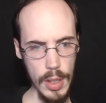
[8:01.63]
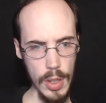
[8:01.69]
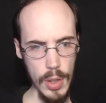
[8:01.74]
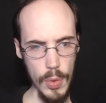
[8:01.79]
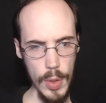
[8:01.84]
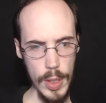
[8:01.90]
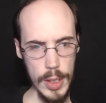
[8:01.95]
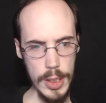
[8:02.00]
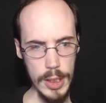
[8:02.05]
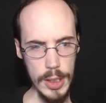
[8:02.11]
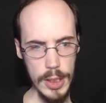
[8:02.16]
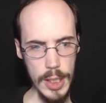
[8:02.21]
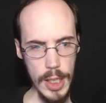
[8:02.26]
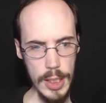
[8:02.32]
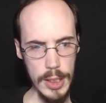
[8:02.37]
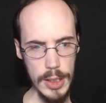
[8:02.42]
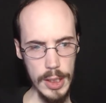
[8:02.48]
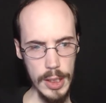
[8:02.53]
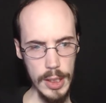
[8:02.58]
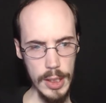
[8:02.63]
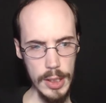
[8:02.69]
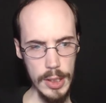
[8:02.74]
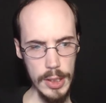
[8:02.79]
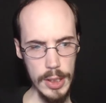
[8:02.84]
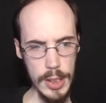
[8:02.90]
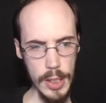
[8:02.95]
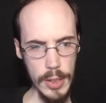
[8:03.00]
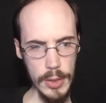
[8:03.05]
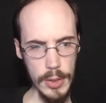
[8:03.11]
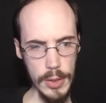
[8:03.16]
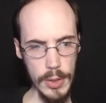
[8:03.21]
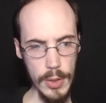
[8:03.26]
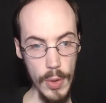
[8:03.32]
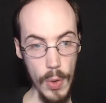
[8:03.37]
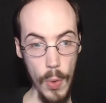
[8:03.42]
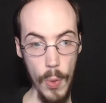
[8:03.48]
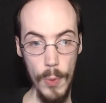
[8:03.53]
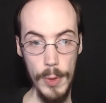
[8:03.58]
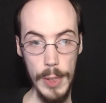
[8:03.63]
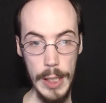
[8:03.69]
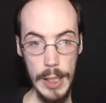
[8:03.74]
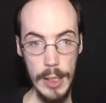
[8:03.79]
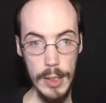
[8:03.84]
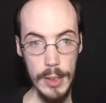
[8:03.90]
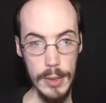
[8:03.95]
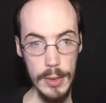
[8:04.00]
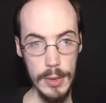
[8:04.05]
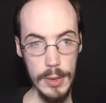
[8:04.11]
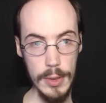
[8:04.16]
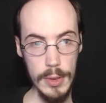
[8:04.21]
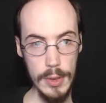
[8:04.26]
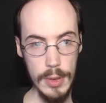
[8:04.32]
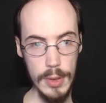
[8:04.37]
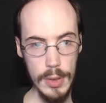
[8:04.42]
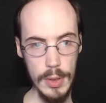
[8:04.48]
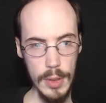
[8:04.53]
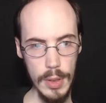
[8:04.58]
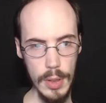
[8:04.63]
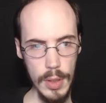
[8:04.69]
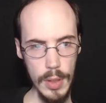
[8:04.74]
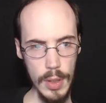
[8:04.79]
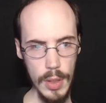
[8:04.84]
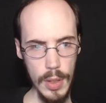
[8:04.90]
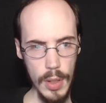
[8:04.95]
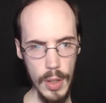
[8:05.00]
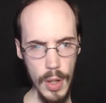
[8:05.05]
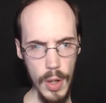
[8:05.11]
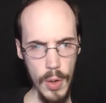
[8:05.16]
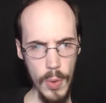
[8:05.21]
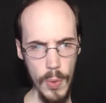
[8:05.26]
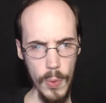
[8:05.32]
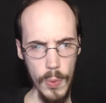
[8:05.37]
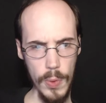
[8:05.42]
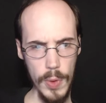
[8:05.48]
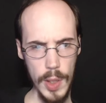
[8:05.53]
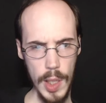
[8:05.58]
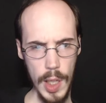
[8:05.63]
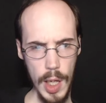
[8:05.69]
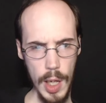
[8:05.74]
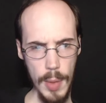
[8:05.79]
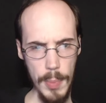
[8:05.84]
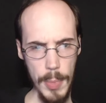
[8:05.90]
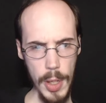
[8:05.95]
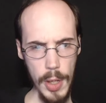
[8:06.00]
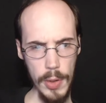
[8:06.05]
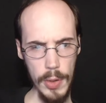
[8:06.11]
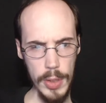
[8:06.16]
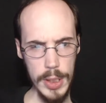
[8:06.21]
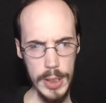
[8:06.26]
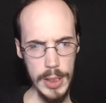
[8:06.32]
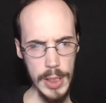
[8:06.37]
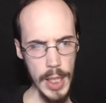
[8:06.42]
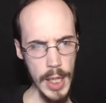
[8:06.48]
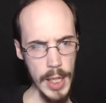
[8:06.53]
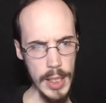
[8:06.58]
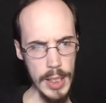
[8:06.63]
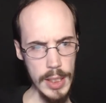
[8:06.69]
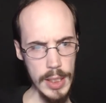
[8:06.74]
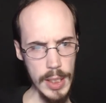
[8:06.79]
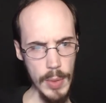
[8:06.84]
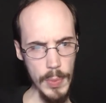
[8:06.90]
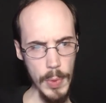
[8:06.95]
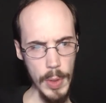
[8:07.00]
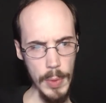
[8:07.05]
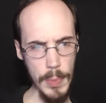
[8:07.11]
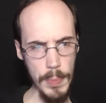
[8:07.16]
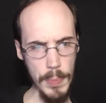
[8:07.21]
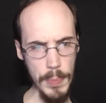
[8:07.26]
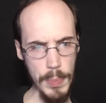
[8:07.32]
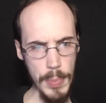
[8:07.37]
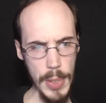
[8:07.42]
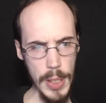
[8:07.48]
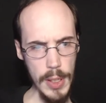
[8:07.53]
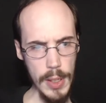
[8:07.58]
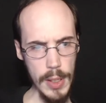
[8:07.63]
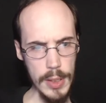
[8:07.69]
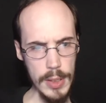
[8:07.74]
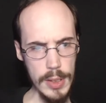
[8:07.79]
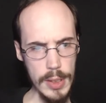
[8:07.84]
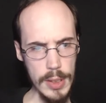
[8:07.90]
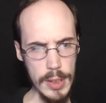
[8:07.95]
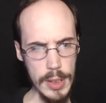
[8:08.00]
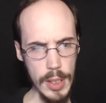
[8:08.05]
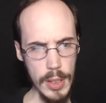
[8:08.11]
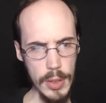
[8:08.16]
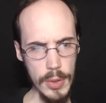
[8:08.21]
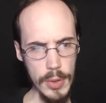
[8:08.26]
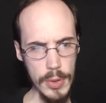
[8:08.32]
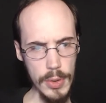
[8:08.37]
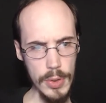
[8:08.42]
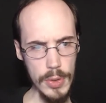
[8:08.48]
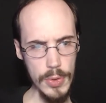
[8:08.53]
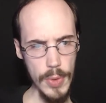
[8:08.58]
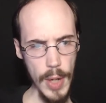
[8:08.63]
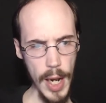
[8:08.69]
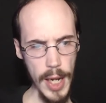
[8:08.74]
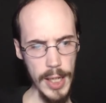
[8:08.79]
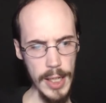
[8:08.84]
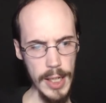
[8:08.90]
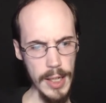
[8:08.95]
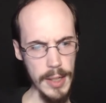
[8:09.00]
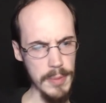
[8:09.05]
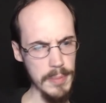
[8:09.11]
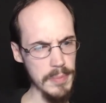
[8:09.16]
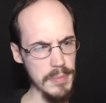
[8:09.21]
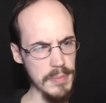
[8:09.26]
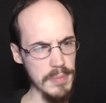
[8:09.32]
Orashin Seis Interstellar. Holy. Oh, but it looks like someone beat us to the little Draki.